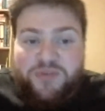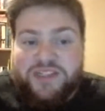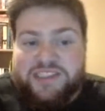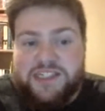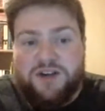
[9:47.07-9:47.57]

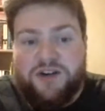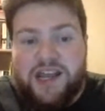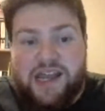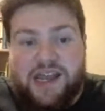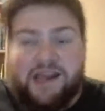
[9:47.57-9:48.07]

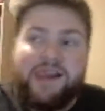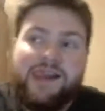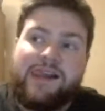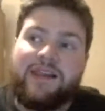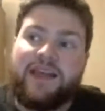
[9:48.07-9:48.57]
prisonery,
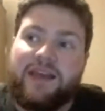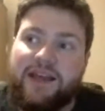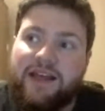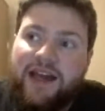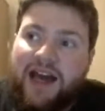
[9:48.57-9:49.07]
like
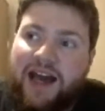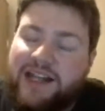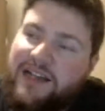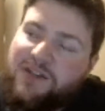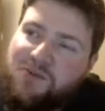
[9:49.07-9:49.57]

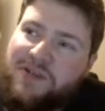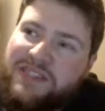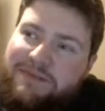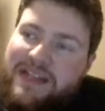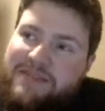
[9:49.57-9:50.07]
I don't know,
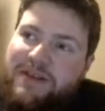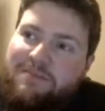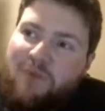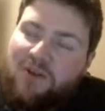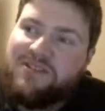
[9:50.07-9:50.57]
is it meant to be
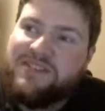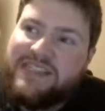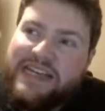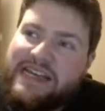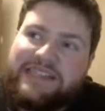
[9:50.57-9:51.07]
modern
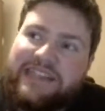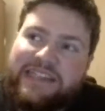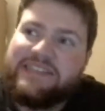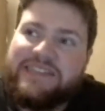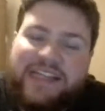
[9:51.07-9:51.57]
day
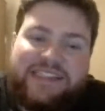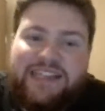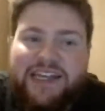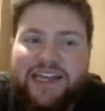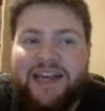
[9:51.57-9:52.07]
60s?
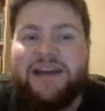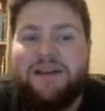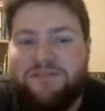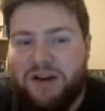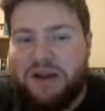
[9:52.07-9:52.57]
It's like
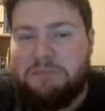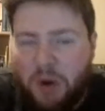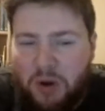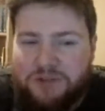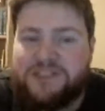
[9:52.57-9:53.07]
very
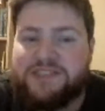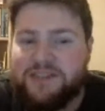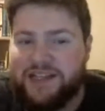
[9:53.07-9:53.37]
mod.